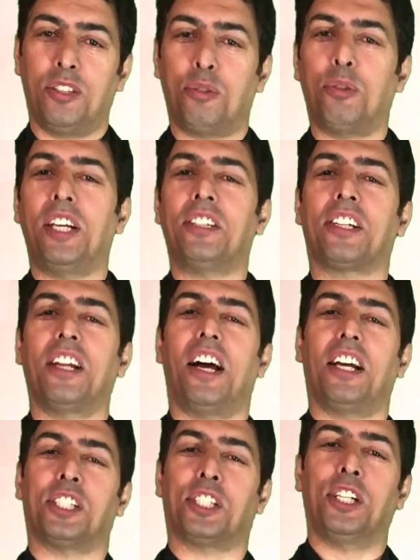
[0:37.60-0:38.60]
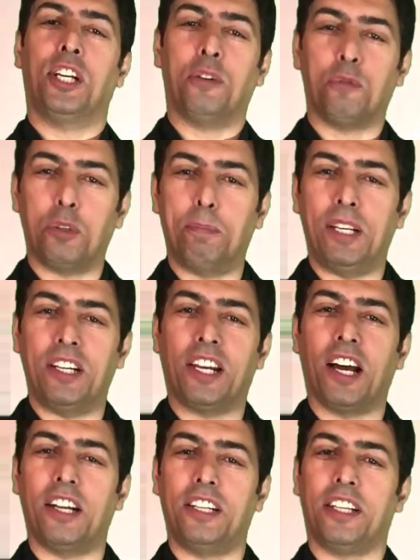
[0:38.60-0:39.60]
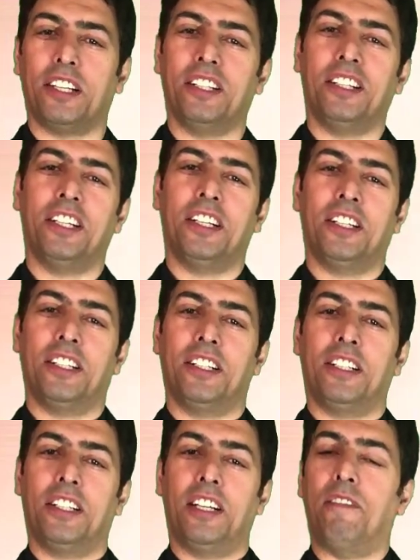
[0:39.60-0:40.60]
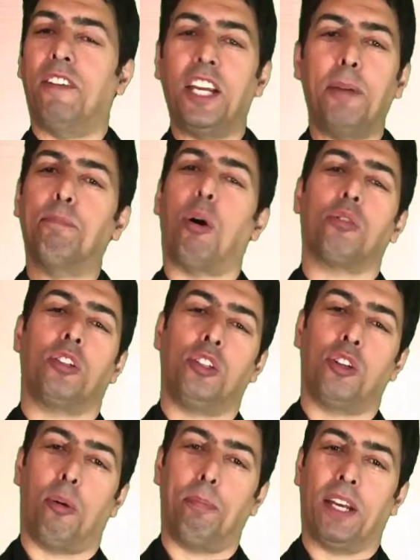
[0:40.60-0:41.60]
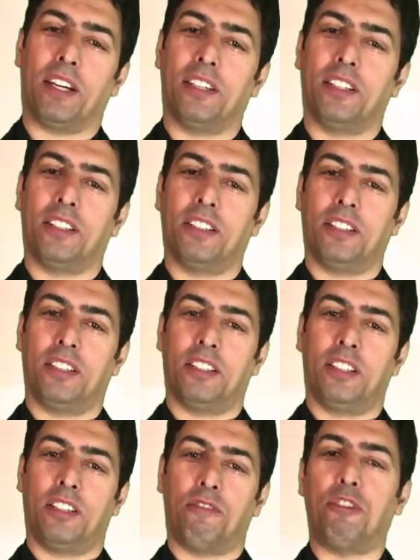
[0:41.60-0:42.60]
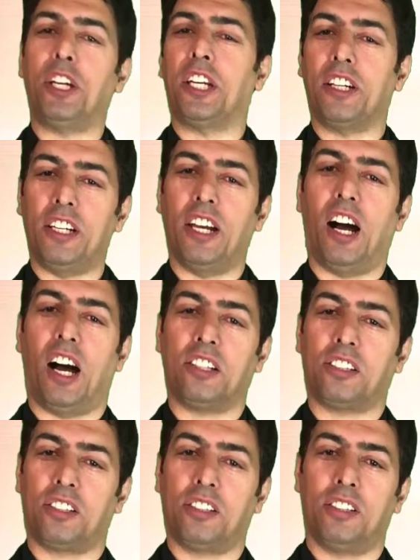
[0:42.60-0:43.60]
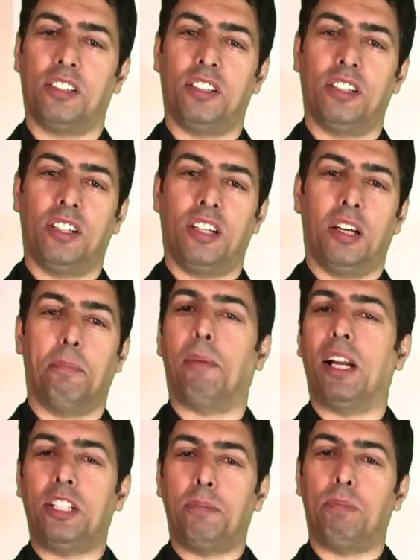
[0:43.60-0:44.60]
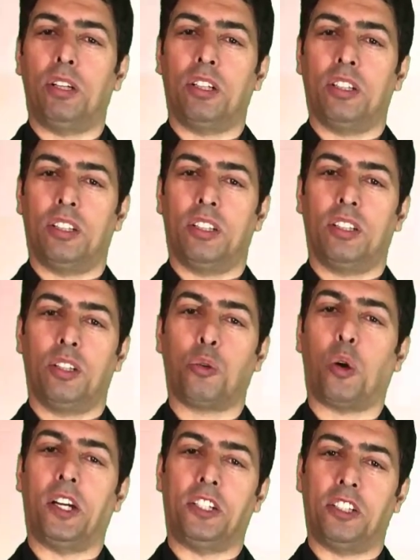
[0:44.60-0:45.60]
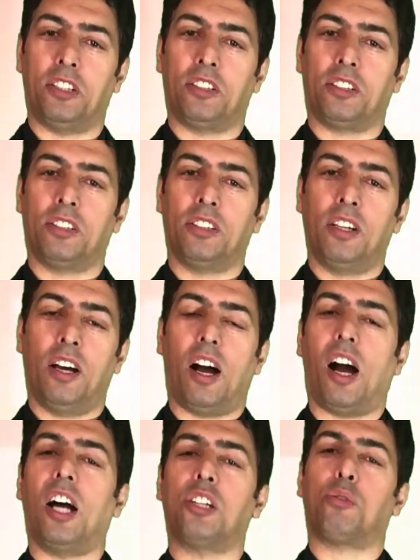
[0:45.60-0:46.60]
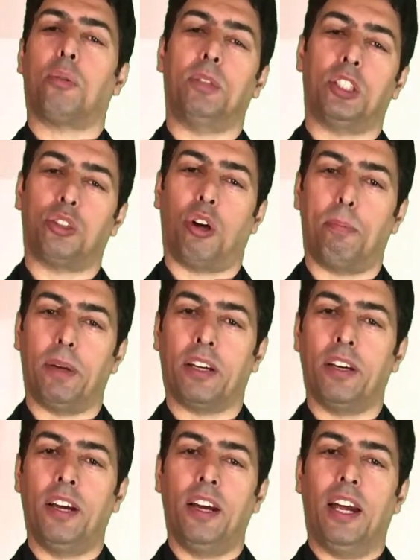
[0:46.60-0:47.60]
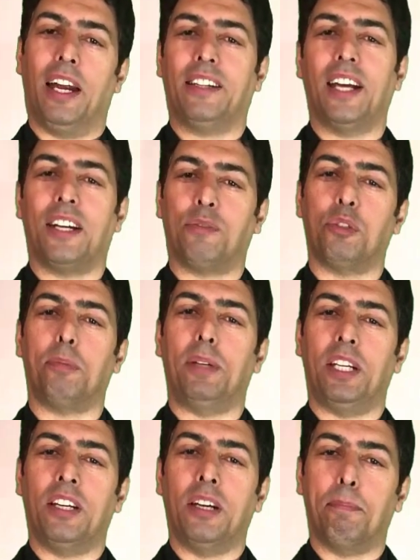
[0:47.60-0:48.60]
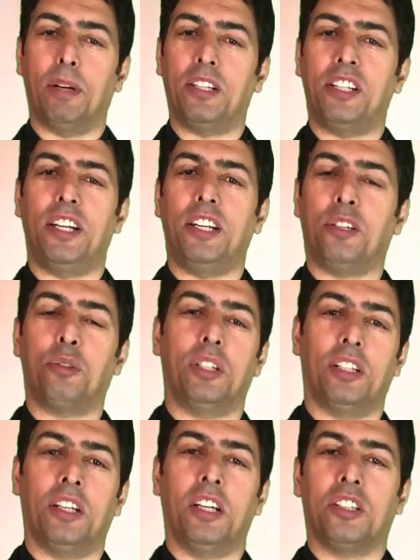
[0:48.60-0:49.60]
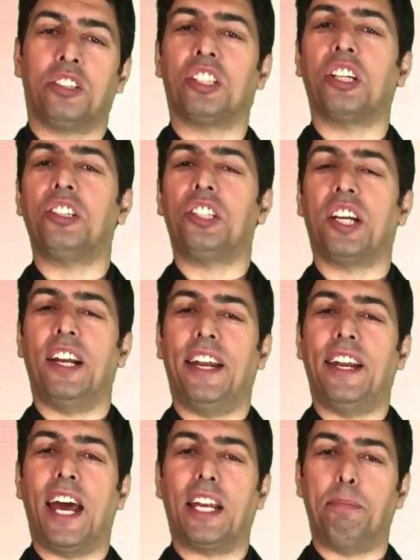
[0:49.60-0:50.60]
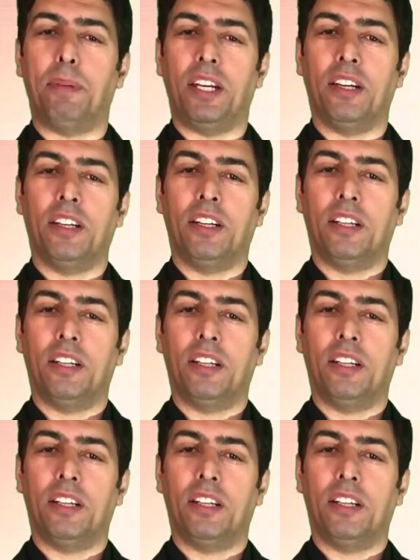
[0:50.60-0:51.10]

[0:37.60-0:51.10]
Today's class would be regarding a very important topic, frequently asked, multiple questions asked from this topic, and that would be pertaining to the surgical anatomy